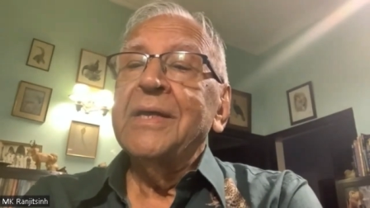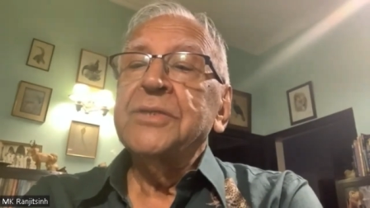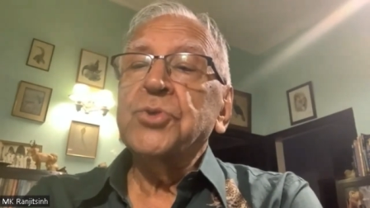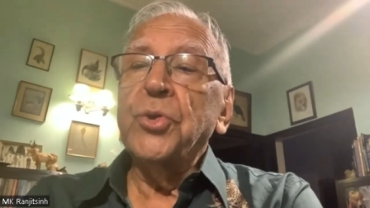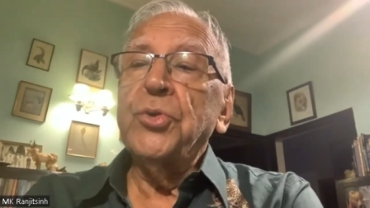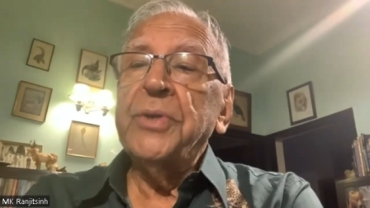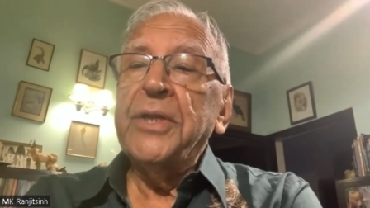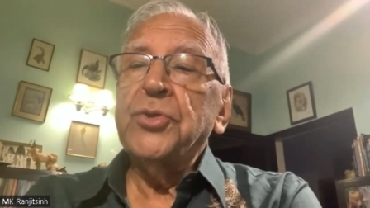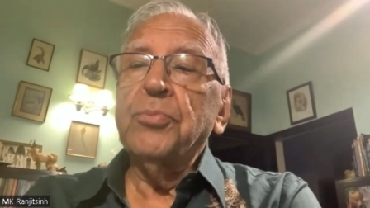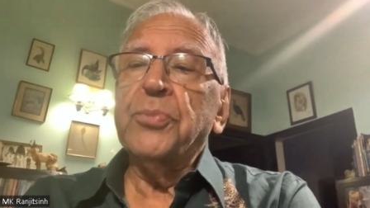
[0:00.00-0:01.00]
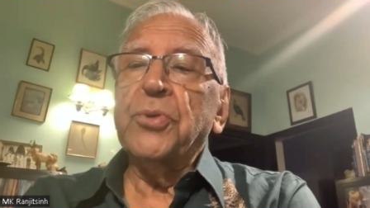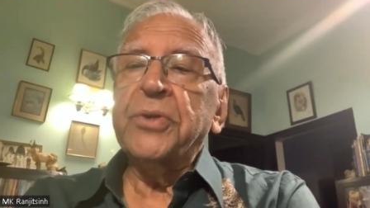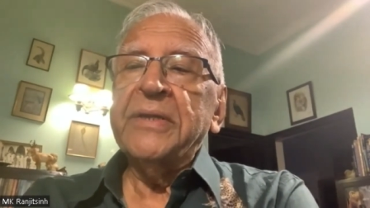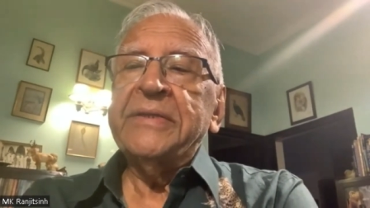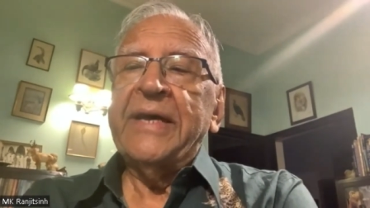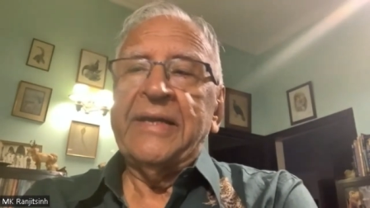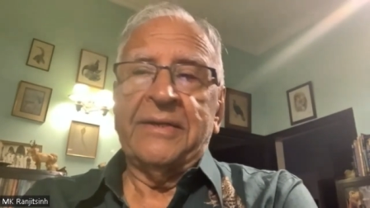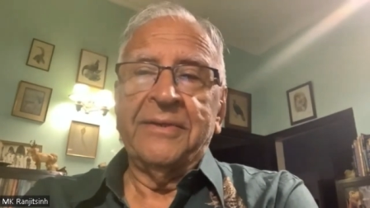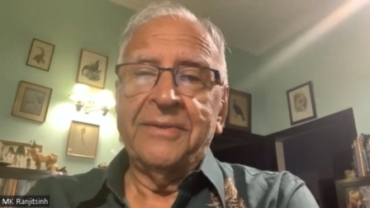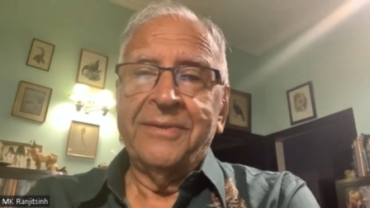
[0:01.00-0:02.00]
So you need to protect that.
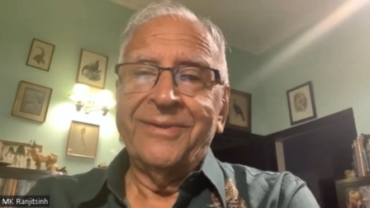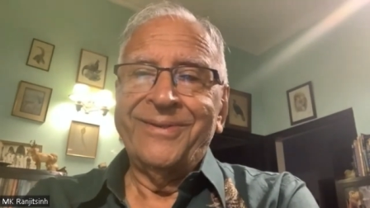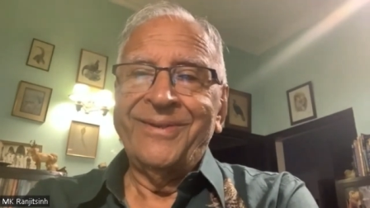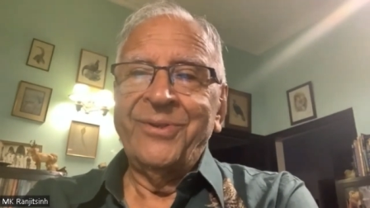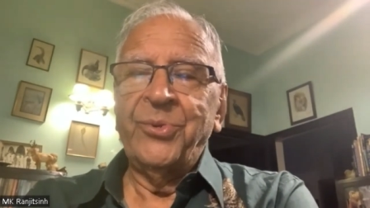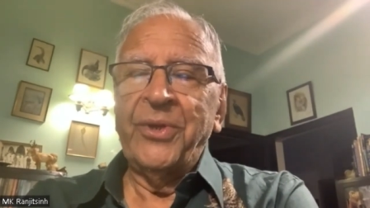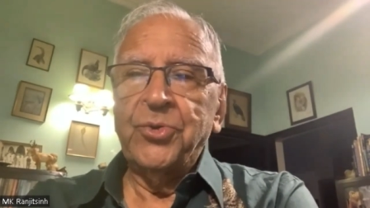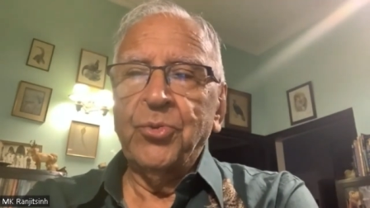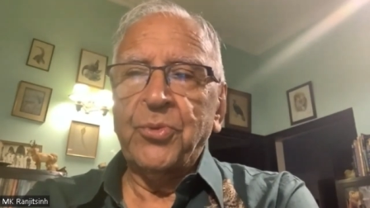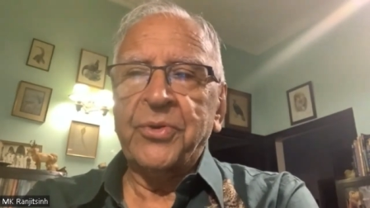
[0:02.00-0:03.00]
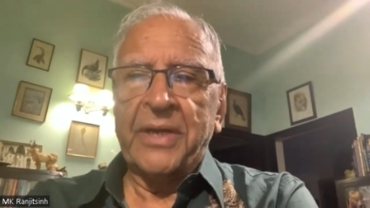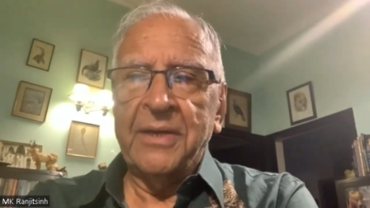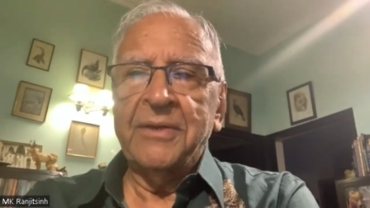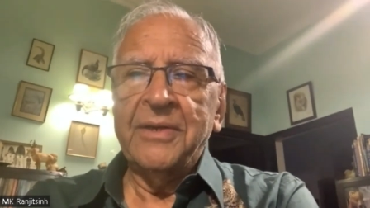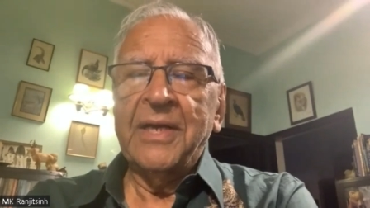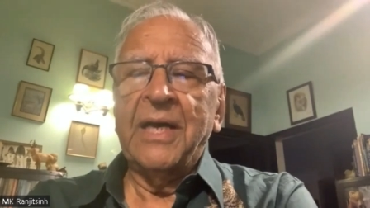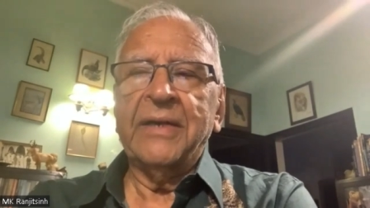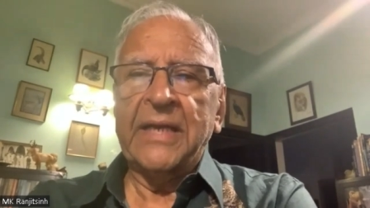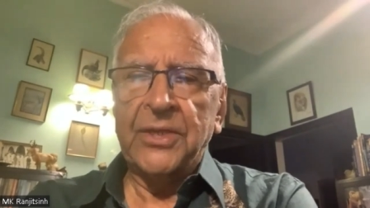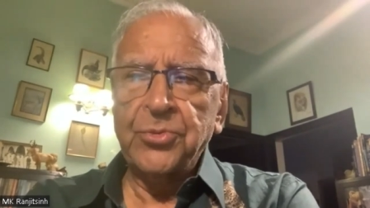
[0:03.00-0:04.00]
You need to protect
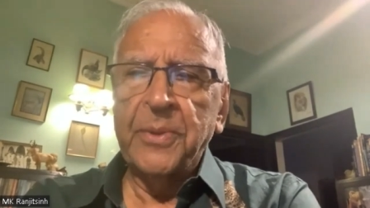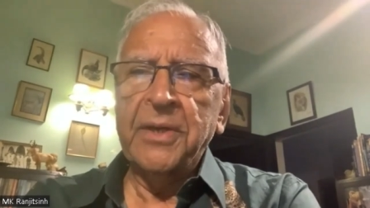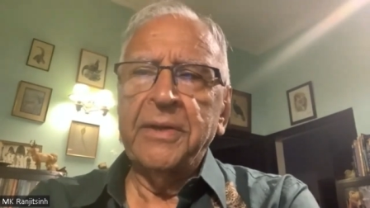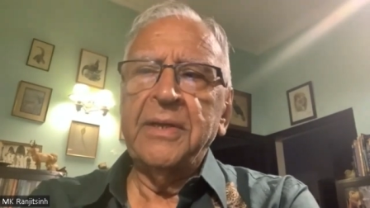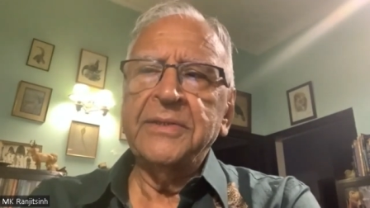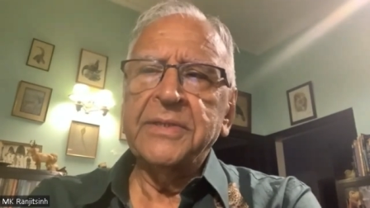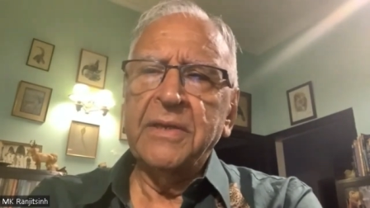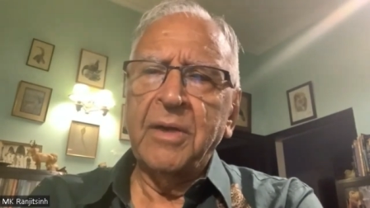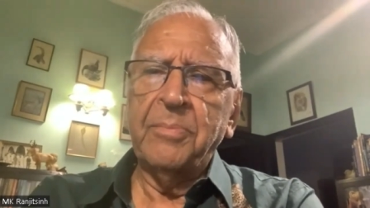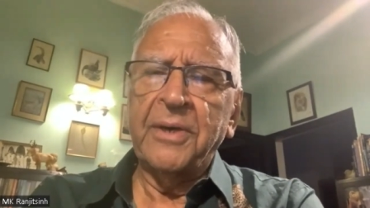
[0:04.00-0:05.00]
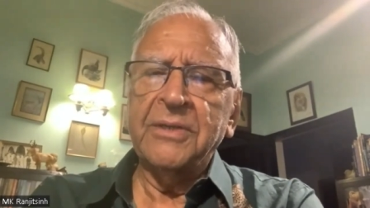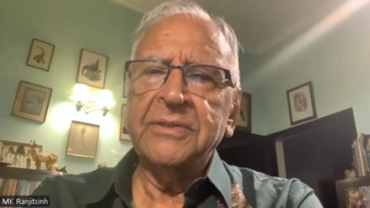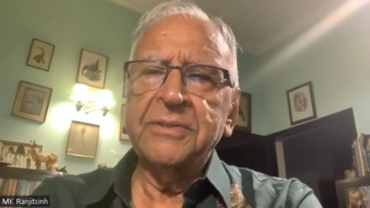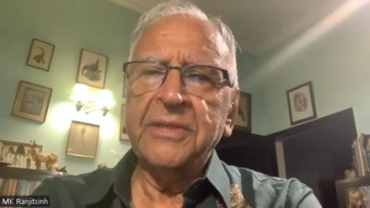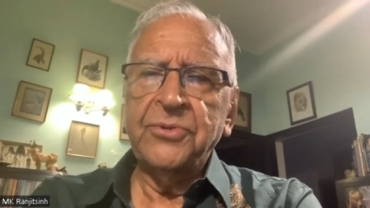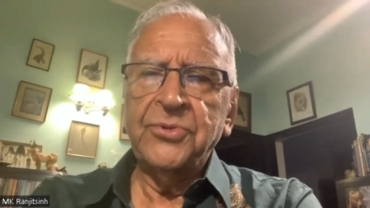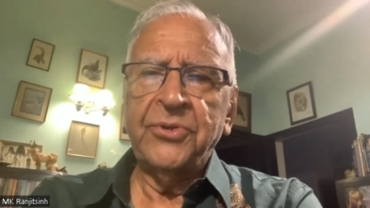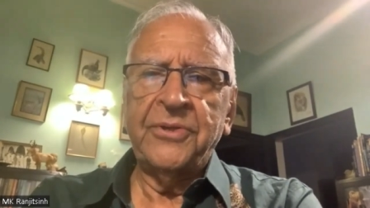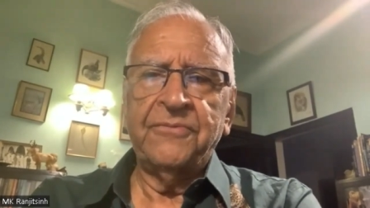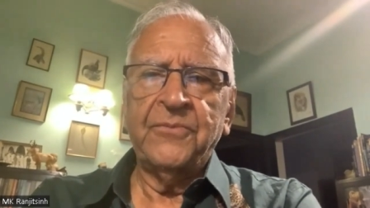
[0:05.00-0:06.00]
our catchment areas and our parks and
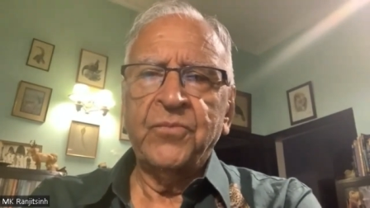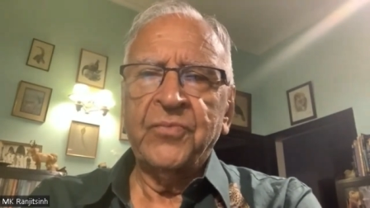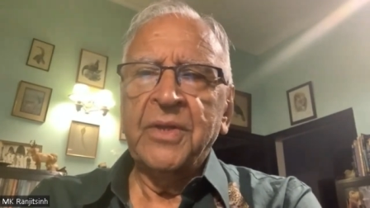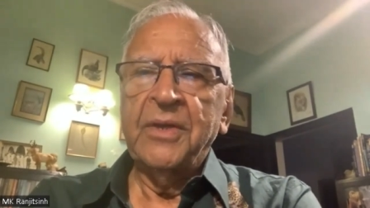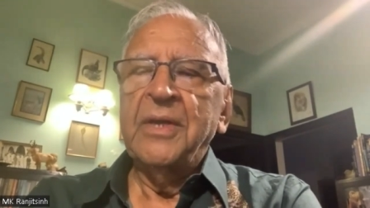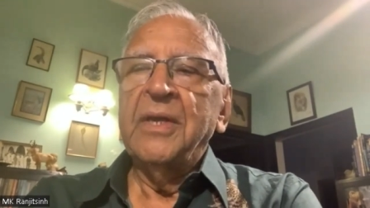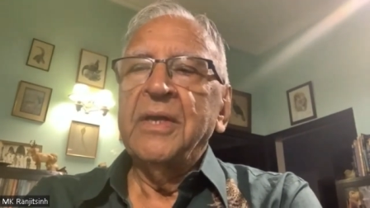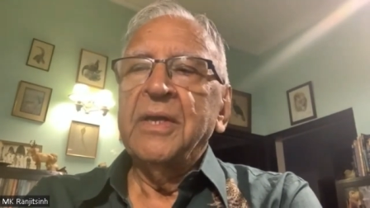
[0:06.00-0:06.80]
sanctuaries. Yes.